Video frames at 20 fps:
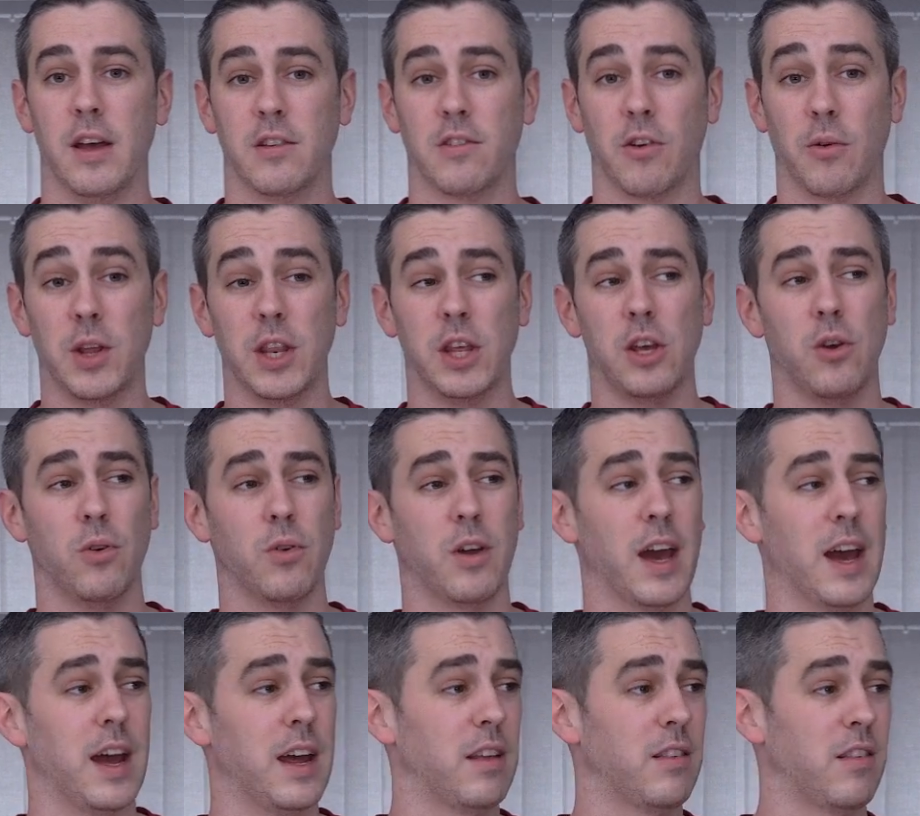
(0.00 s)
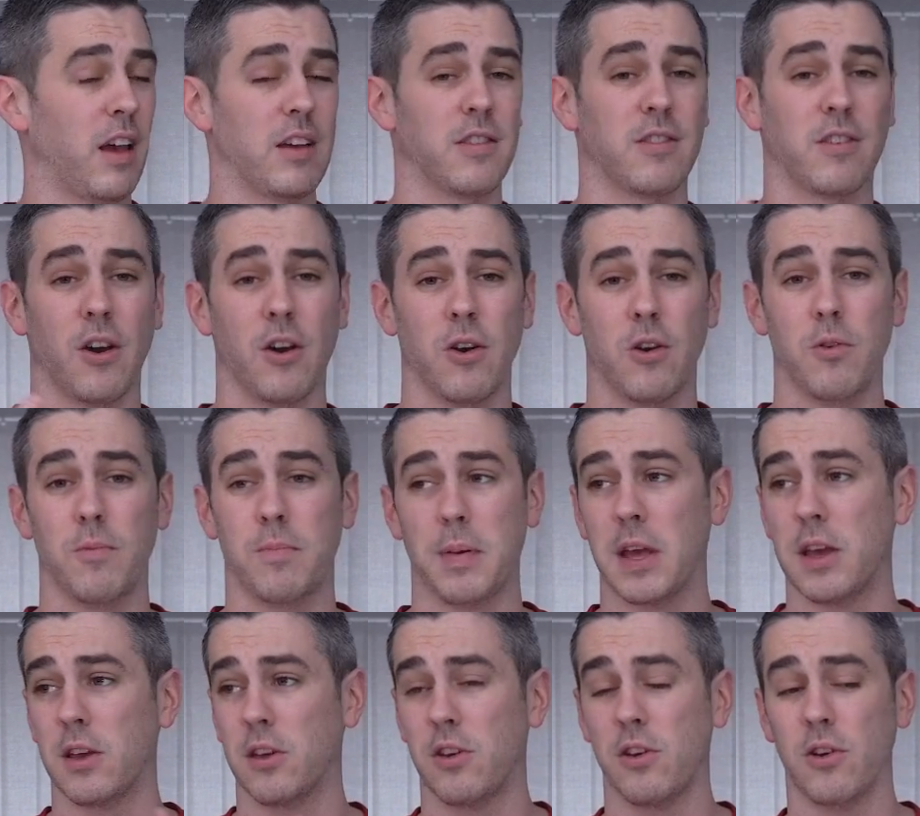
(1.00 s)
So in the UK, Tesco,
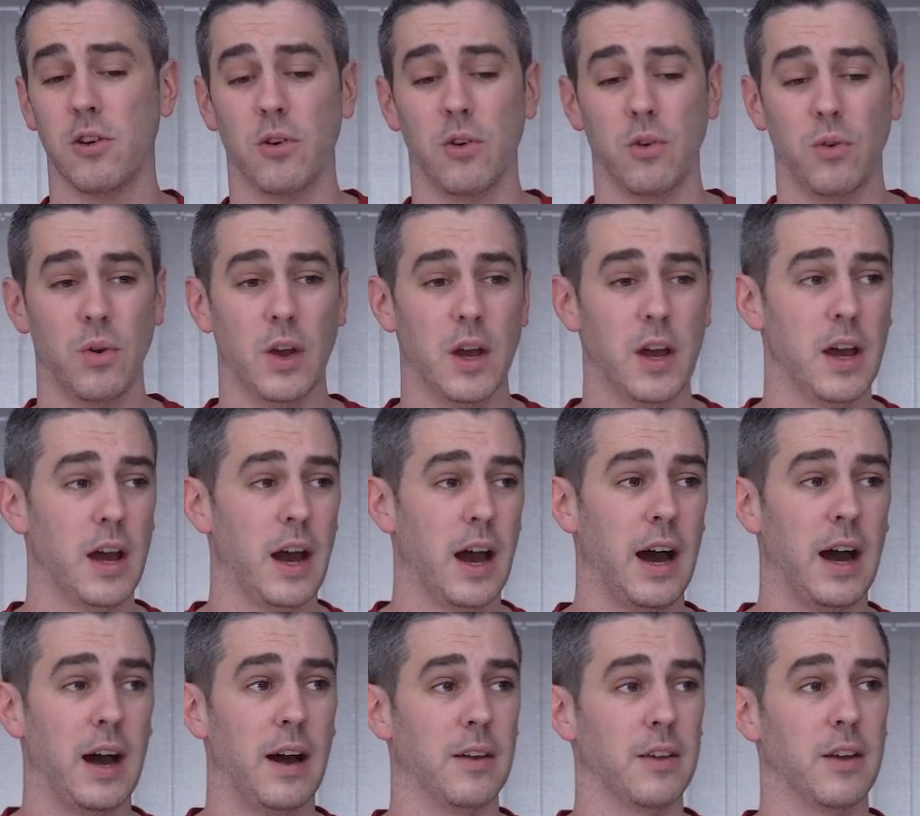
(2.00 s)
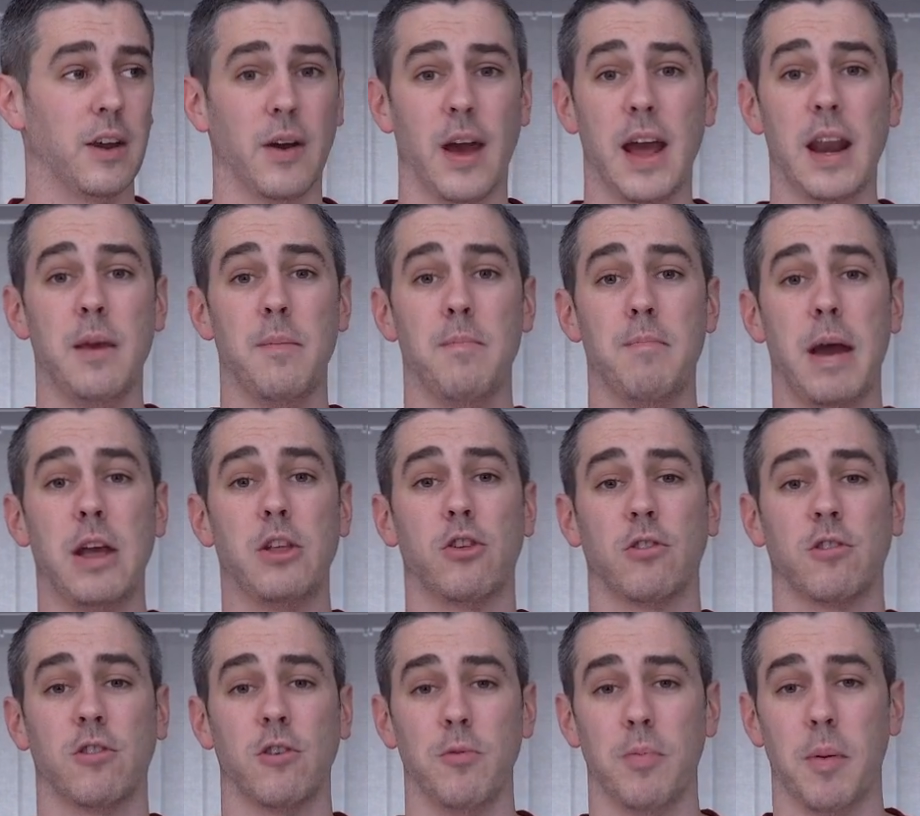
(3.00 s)
B&Q, you know, any
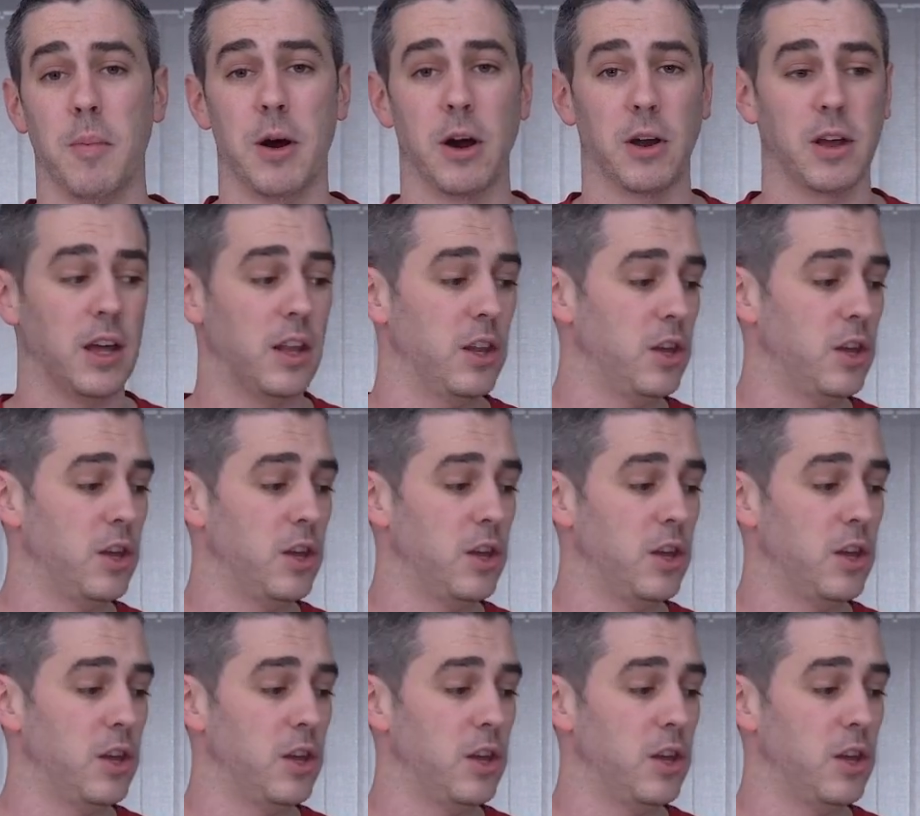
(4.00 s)
major supermarket.